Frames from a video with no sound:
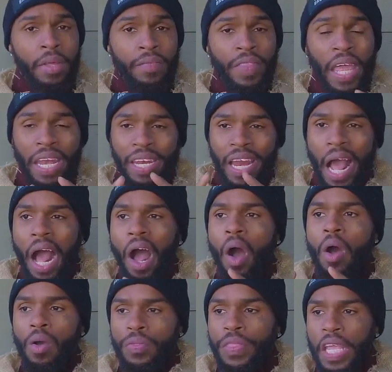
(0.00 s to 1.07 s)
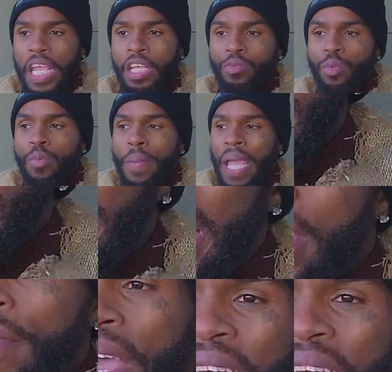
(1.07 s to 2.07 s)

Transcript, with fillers: that in all things we may live